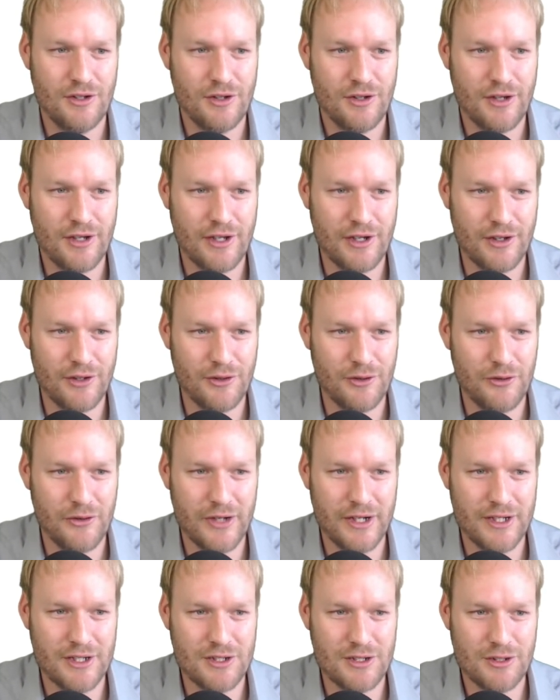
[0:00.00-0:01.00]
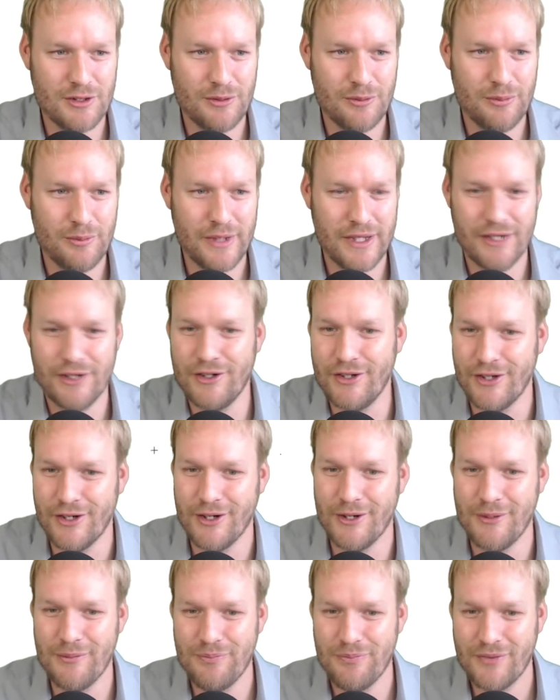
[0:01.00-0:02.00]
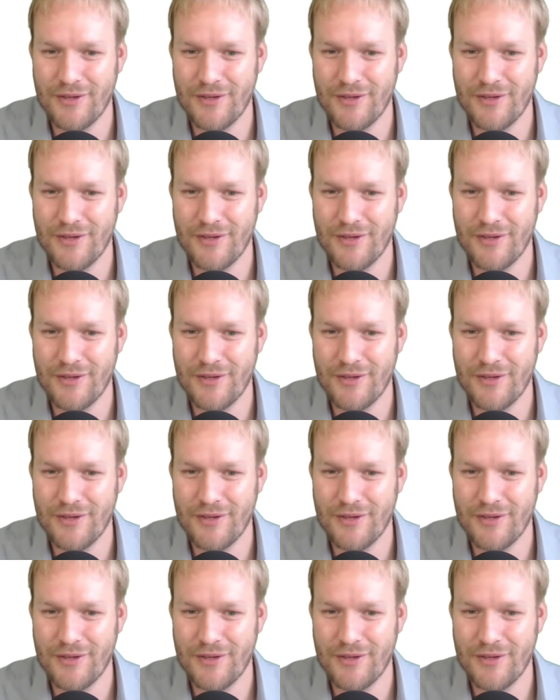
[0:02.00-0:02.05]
getting the right pen here,